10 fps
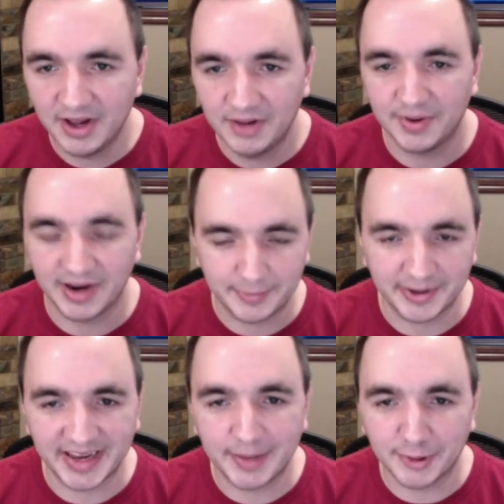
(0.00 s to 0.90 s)
but I'm going to
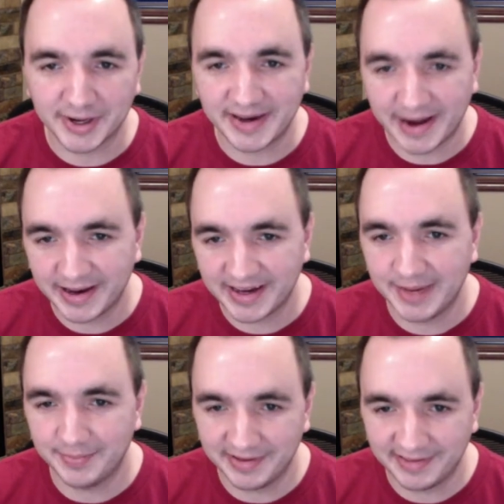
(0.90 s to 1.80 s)
keep working on it,
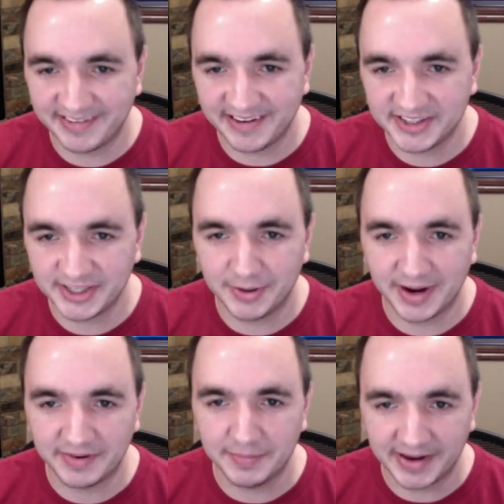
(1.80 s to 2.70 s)
keep releasing a show
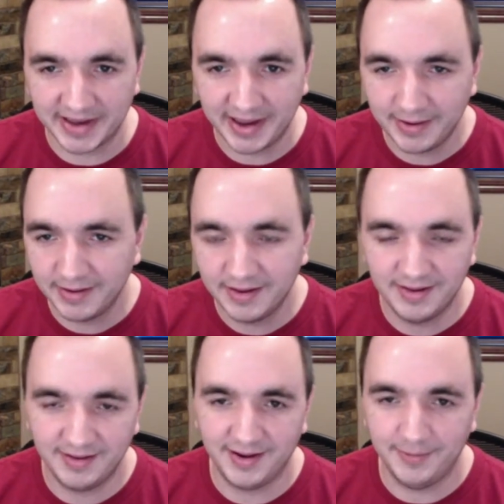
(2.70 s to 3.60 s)
every Monday.
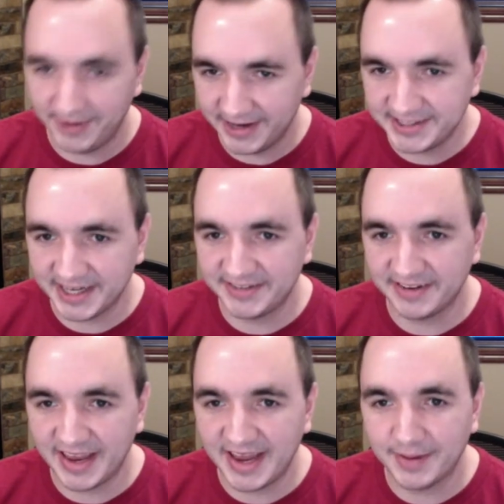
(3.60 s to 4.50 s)
We did change the
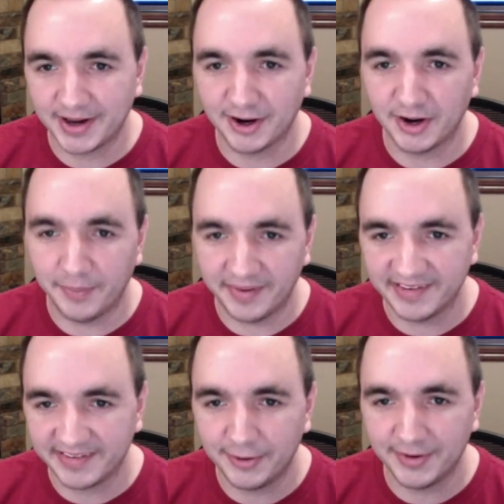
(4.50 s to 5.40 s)
name. I called it
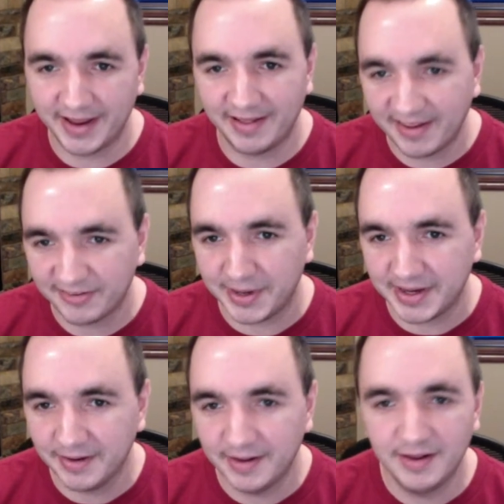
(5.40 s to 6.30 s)
Business Q&A last
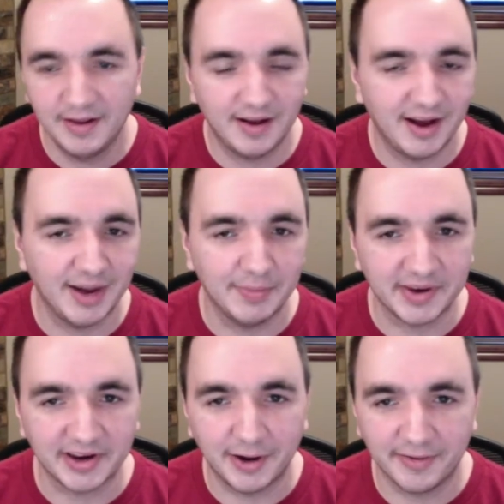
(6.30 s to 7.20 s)
week. I'm going
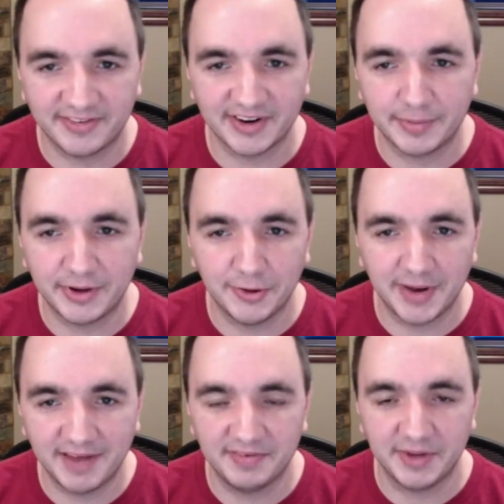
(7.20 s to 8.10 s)
to call it Startup
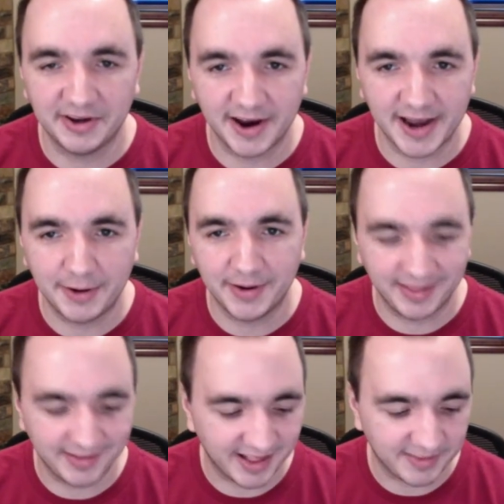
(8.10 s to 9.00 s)
Q&A from here on out. I
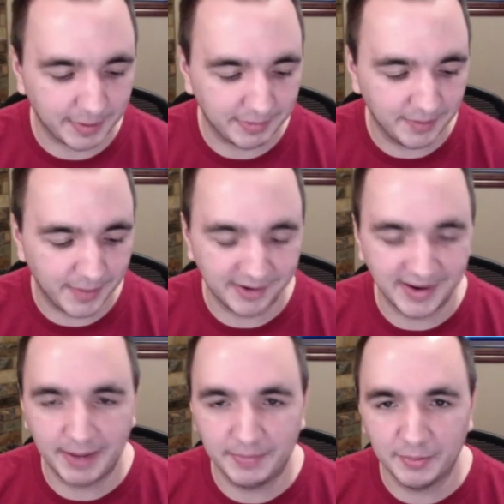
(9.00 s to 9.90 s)
think that's probably a better
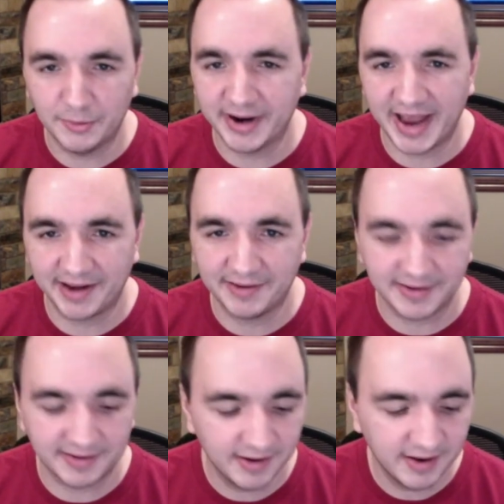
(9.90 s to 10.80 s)
name and a more
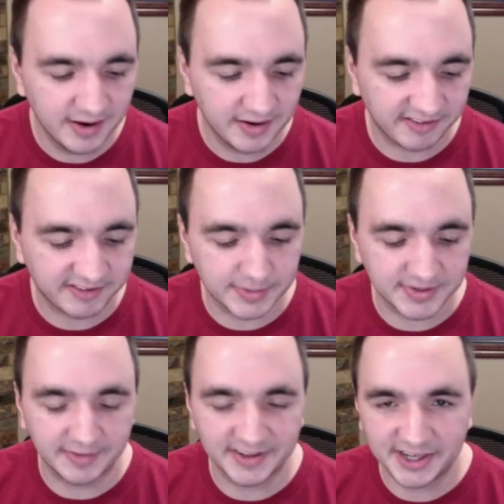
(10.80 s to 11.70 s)
accurate description
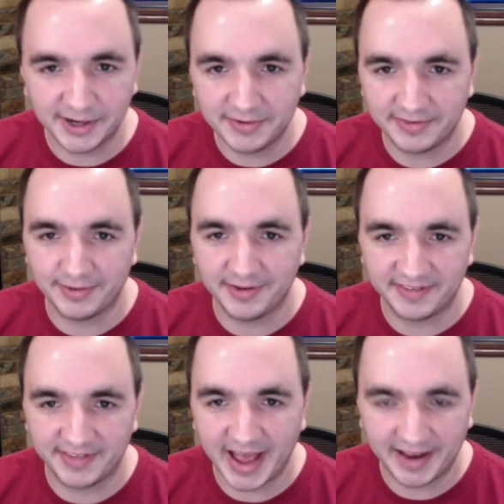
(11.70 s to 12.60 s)
of the show, so
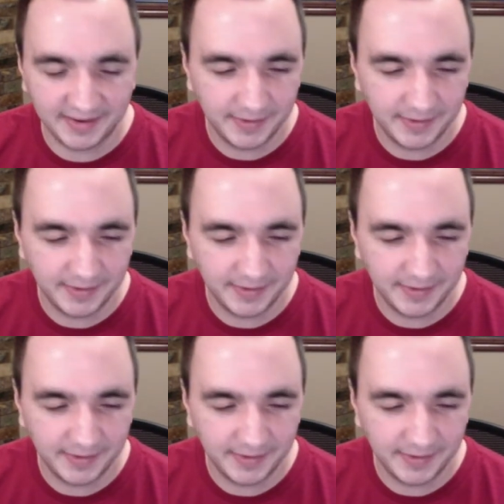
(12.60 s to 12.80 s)
there's that.